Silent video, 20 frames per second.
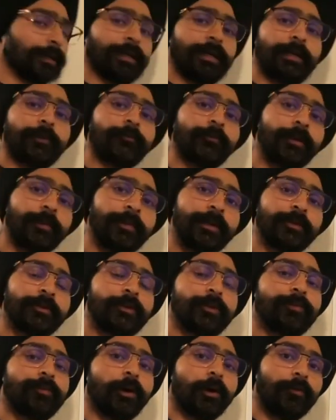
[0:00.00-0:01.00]
inflammatory
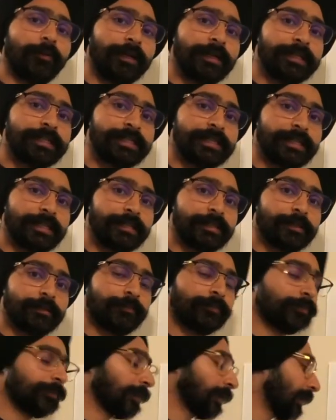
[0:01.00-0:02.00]
bowel disease,
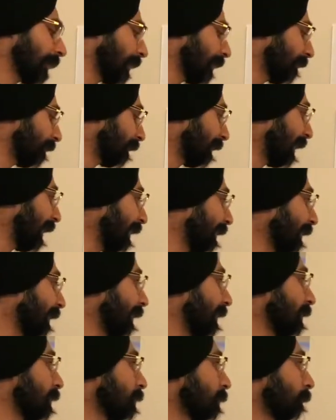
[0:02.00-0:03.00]
in that
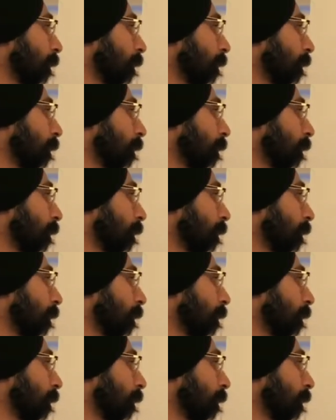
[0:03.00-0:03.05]
case,